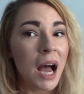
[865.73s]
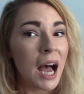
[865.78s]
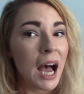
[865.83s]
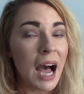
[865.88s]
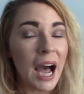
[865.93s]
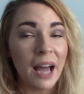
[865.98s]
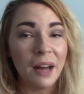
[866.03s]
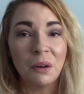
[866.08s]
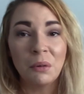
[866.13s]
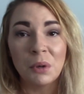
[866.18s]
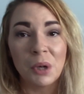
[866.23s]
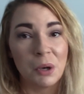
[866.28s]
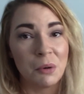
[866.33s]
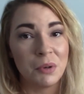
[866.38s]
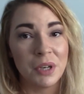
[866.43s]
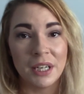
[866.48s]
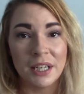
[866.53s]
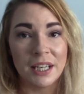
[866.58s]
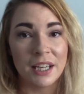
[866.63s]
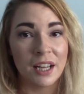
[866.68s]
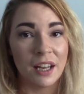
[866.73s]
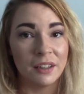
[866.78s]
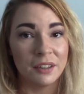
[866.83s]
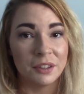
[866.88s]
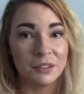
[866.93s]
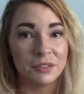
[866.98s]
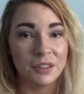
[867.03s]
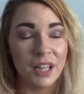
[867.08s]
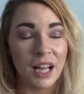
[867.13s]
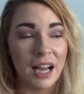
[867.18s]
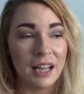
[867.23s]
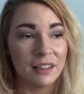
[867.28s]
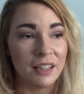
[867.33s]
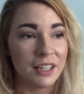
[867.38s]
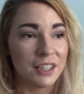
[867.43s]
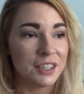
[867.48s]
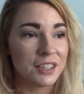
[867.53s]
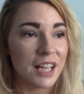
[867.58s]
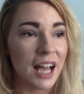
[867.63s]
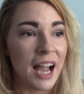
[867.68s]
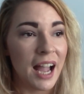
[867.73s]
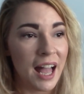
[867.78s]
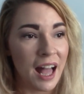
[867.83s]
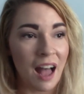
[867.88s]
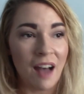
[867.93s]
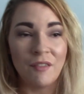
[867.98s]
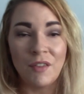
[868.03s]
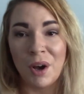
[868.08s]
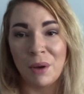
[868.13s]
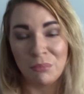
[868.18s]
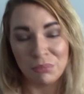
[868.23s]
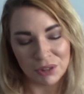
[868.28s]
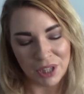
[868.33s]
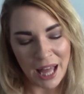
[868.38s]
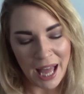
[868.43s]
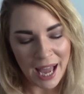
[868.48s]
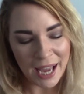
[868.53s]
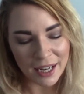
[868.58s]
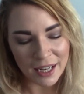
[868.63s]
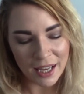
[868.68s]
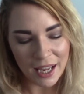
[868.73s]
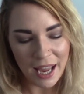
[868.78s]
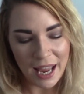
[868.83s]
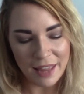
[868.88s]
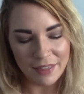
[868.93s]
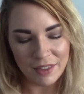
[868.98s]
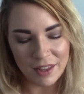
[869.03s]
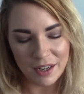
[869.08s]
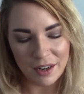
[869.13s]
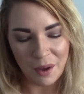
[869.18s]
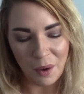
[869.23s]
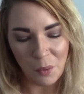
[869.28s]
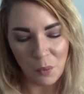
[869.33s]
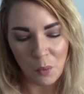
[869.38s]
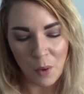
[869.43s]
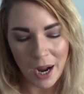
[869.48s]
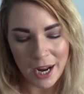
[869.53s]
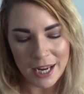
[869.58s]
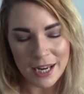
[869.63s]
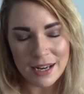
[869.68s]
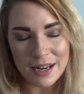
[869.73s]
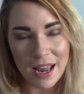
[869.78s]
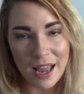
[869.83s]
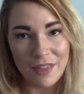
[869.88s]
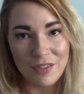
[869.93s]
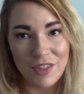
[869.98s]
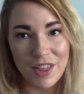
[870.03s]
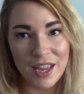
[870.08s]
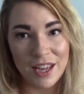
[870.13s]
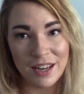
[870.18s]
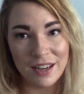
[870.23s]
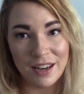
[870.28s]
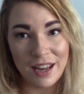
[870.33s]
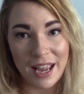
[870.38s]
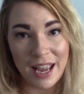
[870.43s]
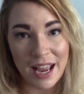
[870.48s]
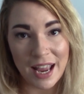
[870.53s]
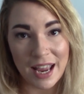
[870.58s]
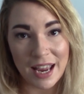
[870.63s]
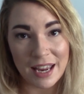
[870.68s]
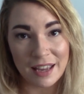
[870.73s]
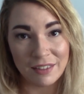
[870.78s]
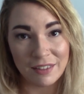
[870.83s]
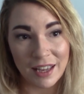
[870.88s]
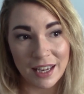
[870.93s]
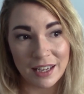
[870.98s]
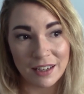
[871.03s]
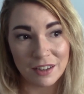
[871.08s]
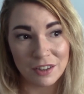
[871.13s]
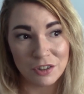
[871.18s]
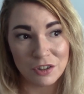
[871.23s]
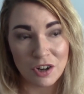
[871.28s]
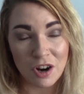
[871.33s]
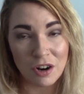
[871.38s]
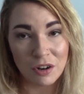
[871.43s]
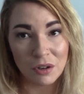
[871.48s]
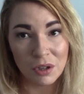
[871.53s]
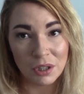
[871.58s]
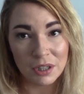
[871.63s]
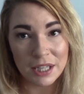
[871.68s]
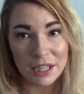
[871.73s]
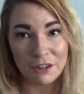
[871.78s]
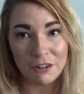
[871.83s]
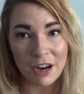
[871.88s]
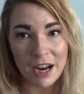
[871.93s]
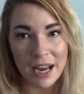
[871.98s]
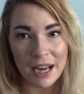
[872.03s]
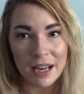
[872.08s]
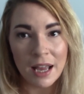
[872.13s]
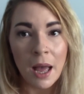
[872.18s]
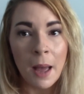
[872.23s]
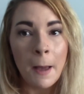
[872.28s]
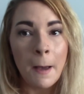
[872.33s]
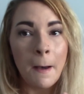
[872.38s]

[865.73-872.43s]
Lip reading: I don't own any colorful eyeliners. I have a black and then a white and then a like charcoaly gray.